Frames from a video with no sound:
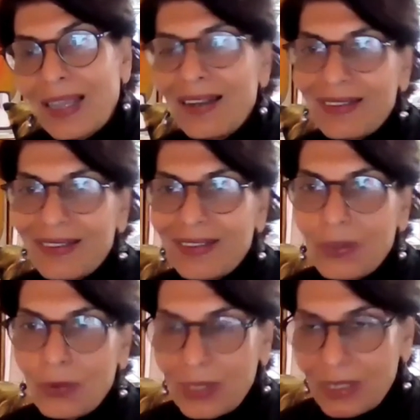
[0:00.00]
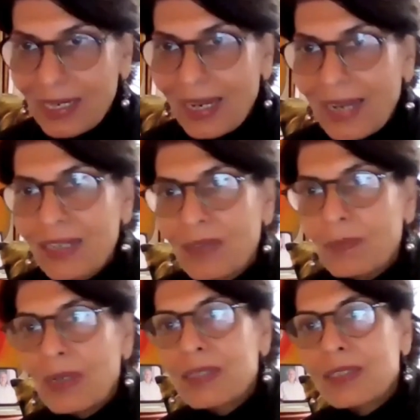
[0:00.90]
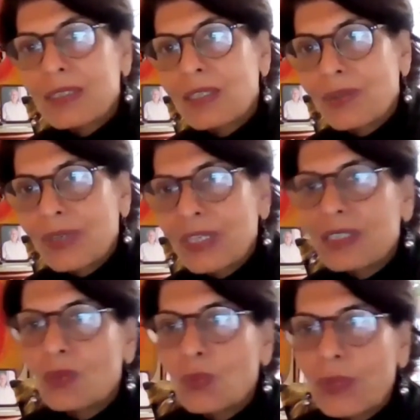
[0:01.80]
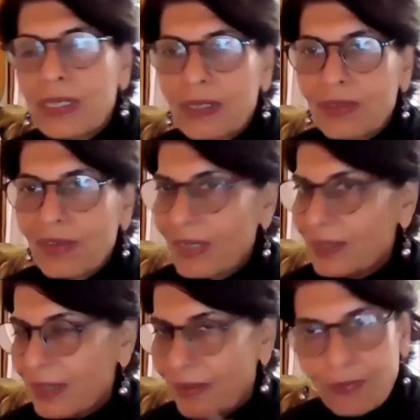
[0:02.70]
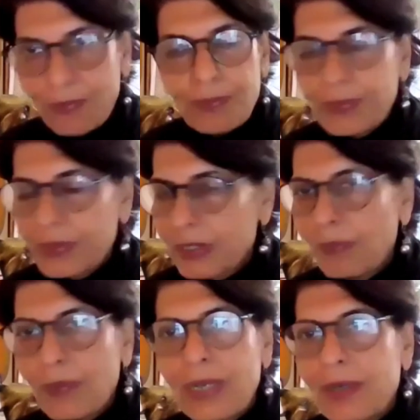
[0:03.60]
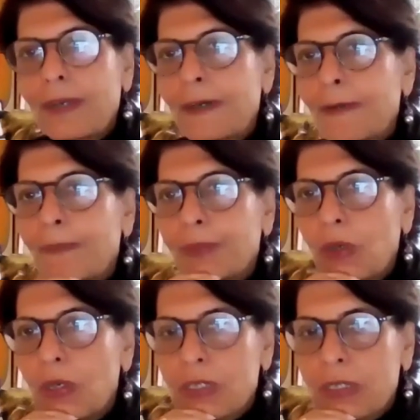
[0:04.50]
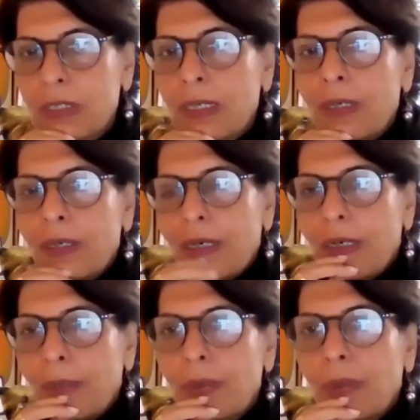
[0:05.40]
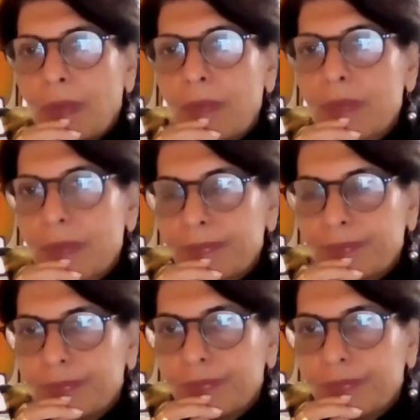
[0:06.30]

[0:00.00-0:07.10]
And, the decline in millets and increase in wheat and rice have somewhere caused problems.